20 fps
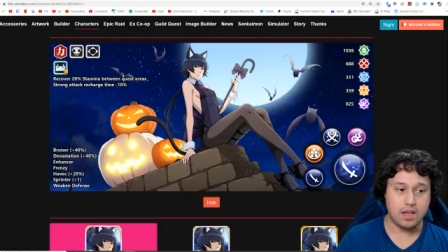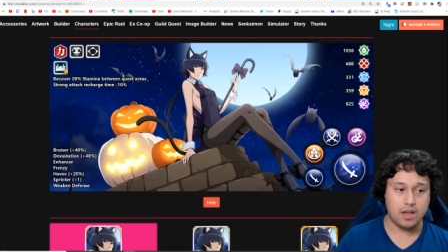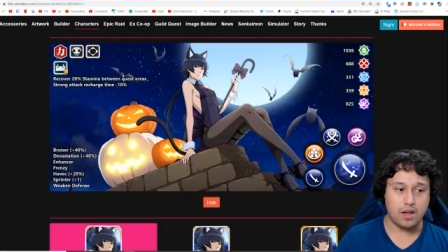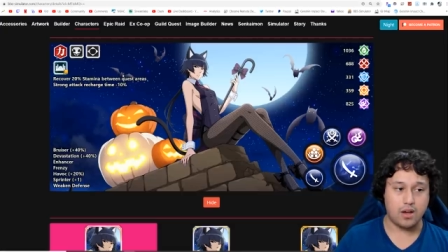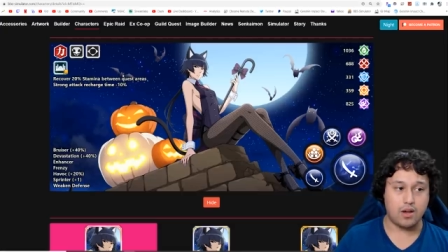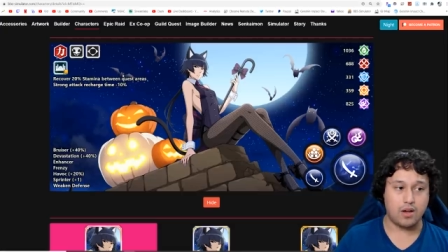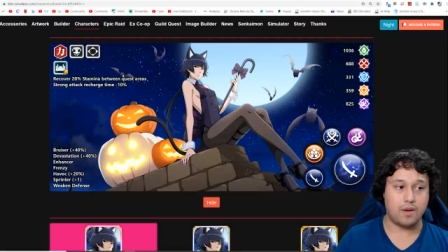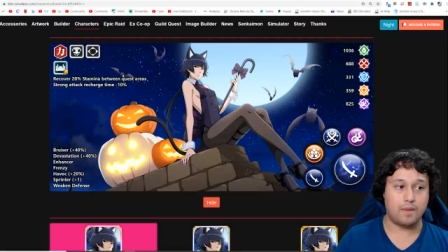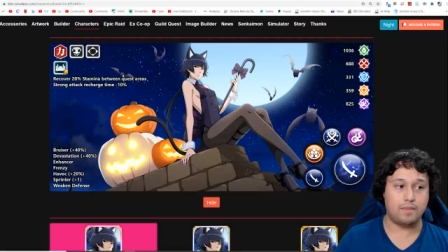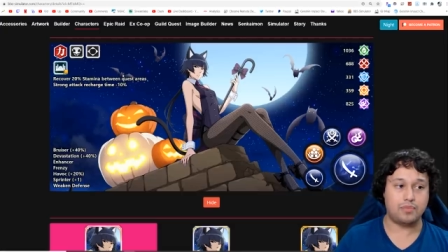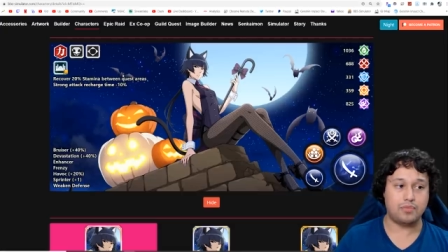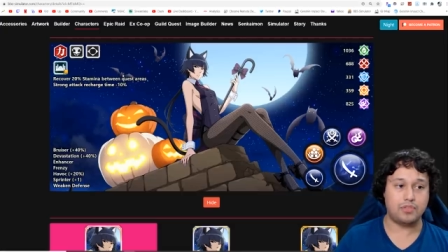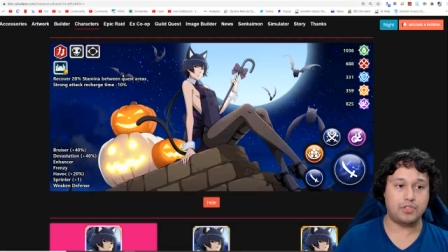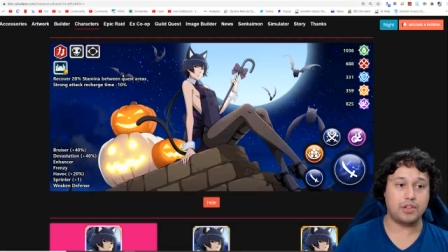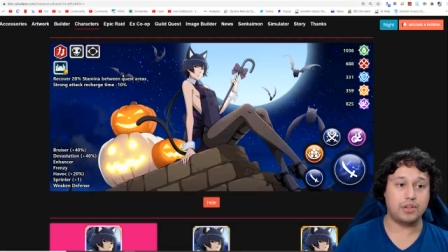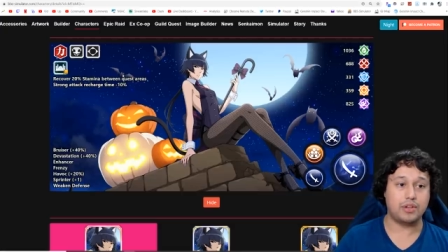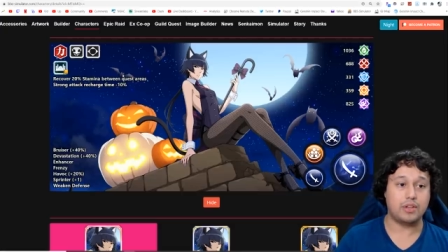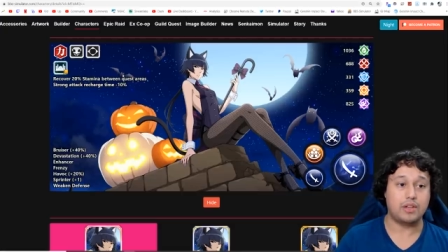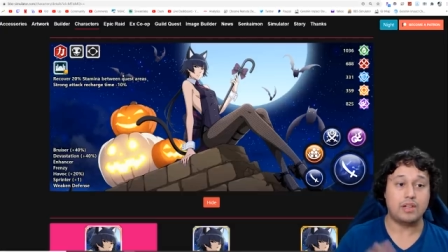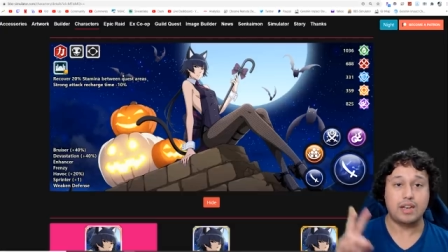um,
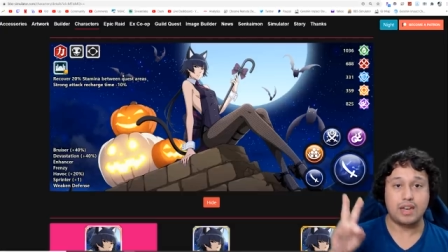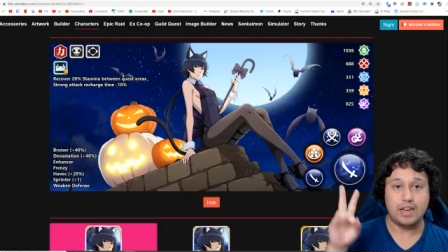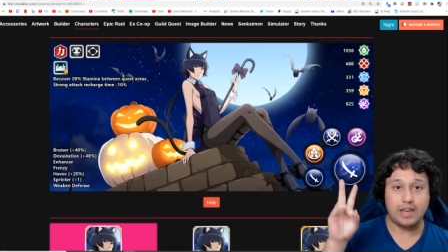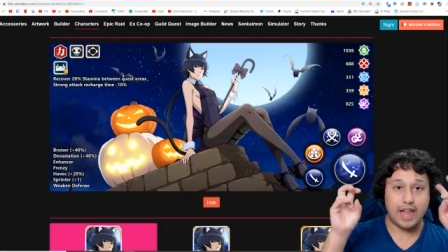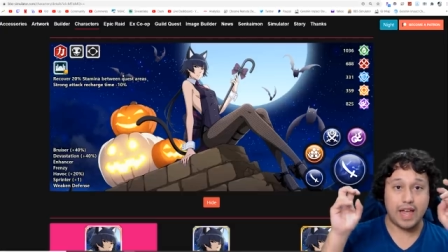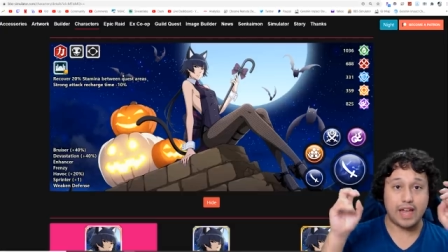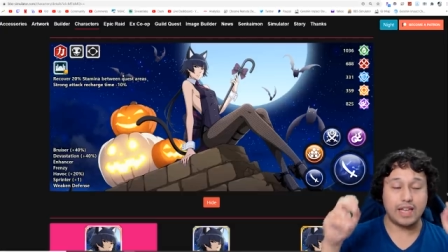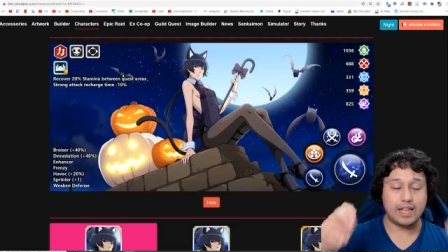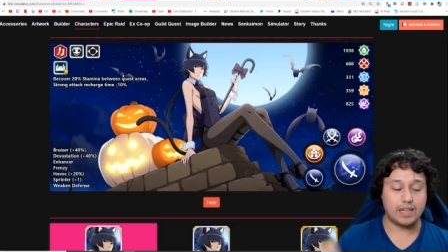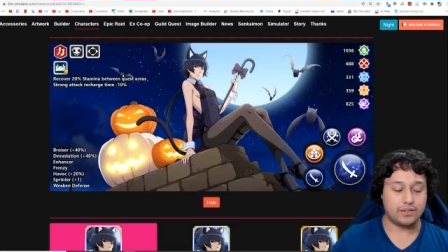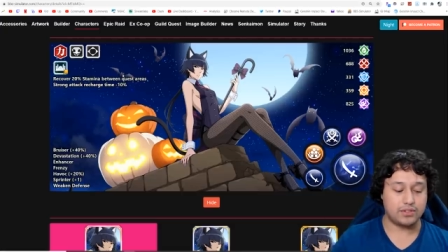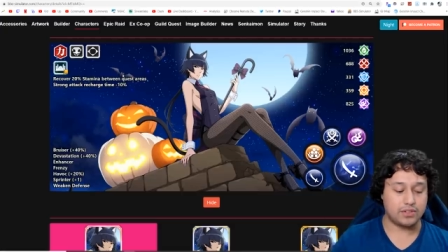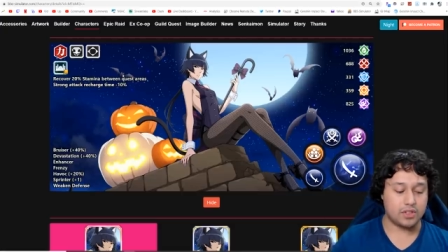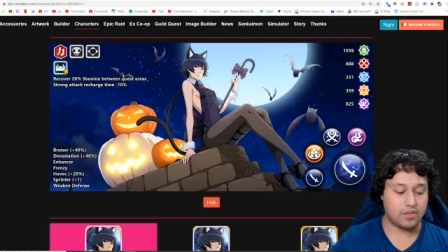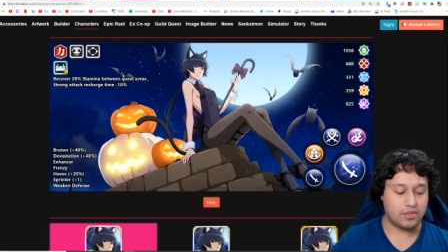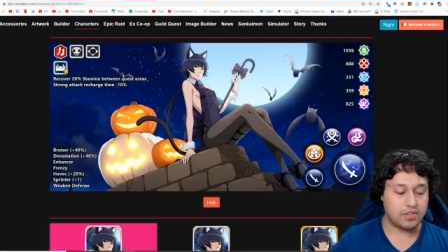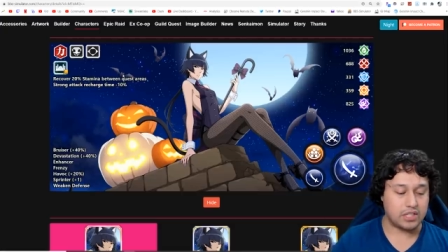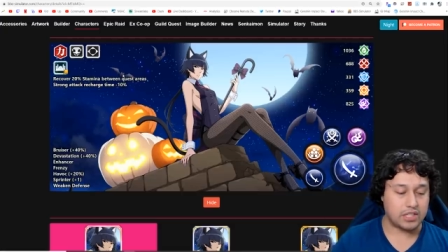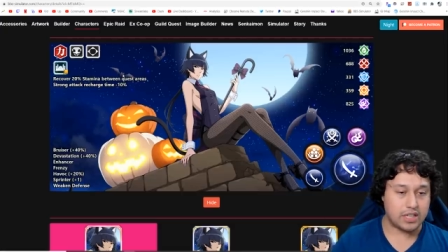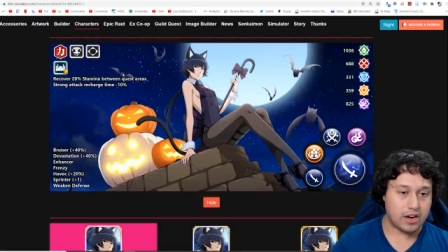the negatives
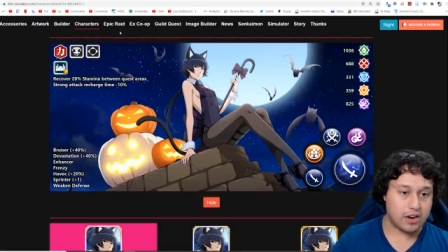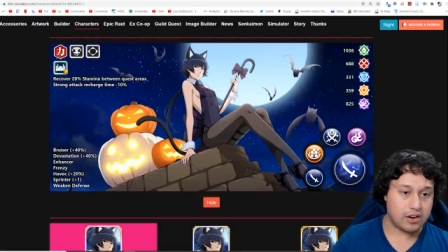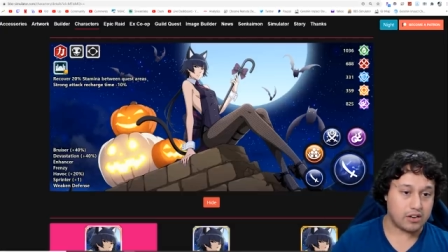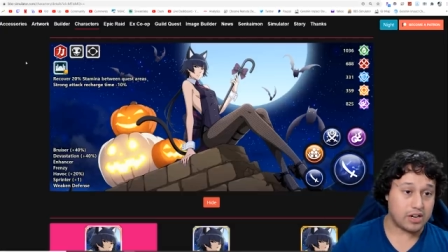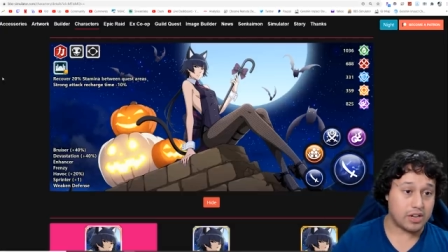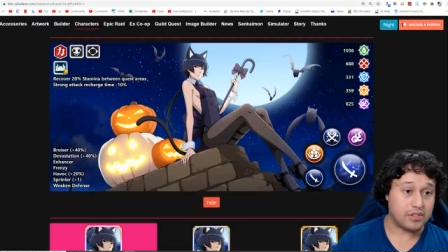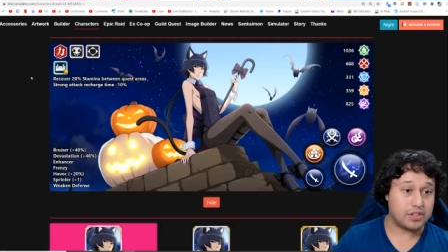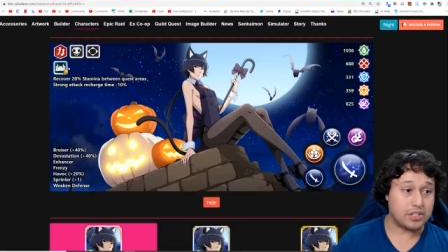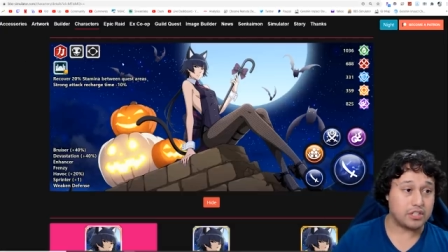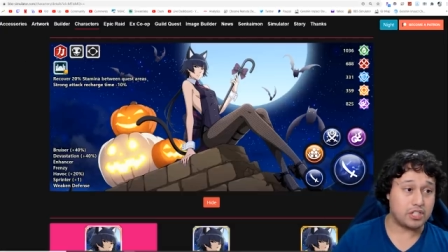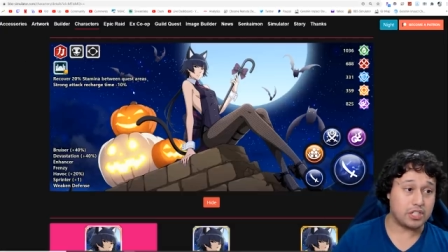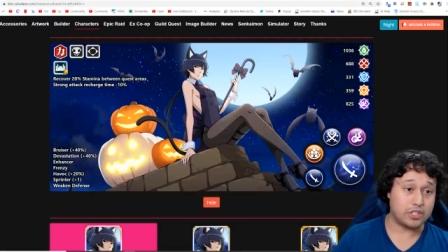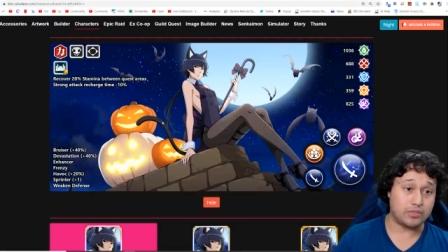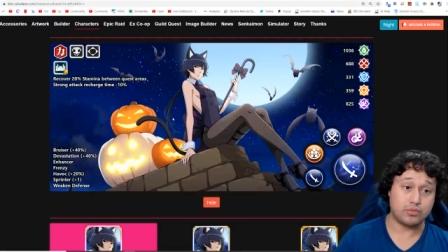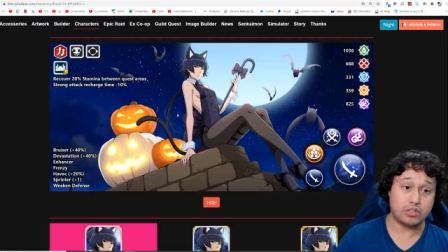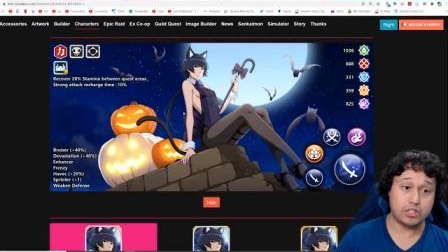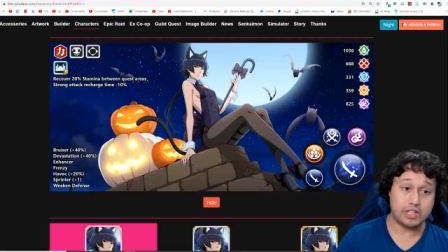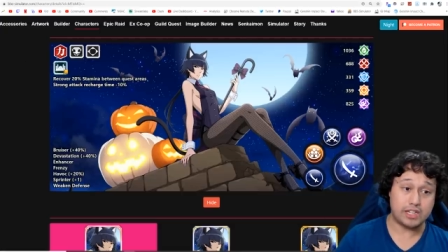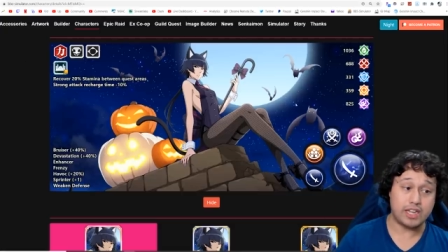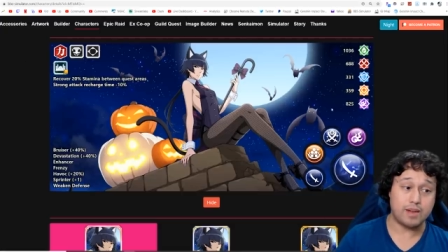of this character. I think she
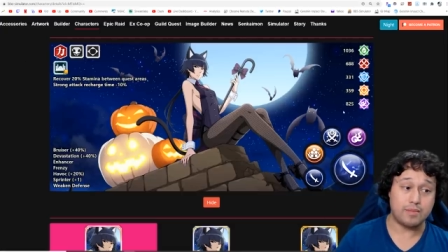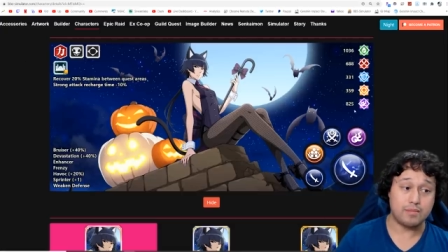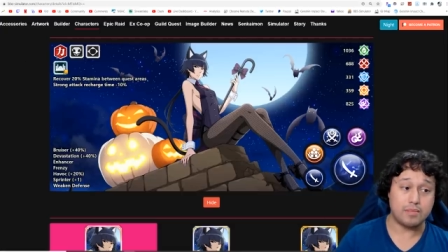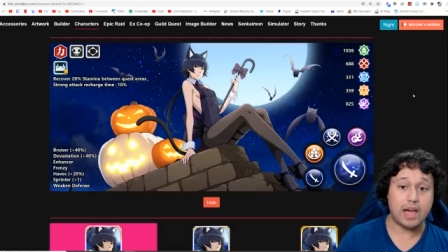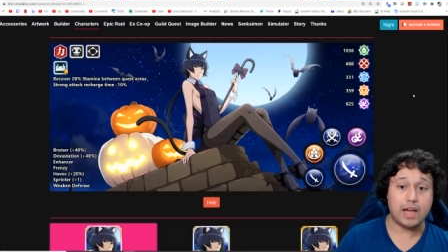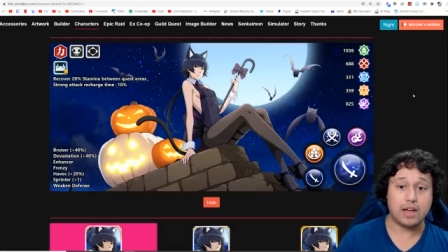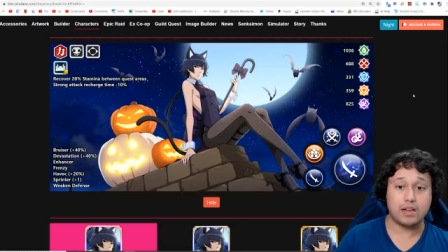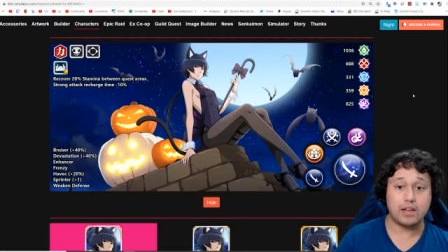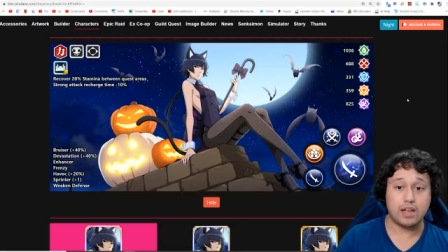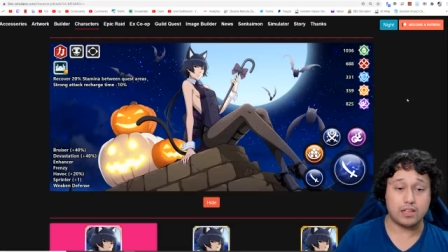really came back.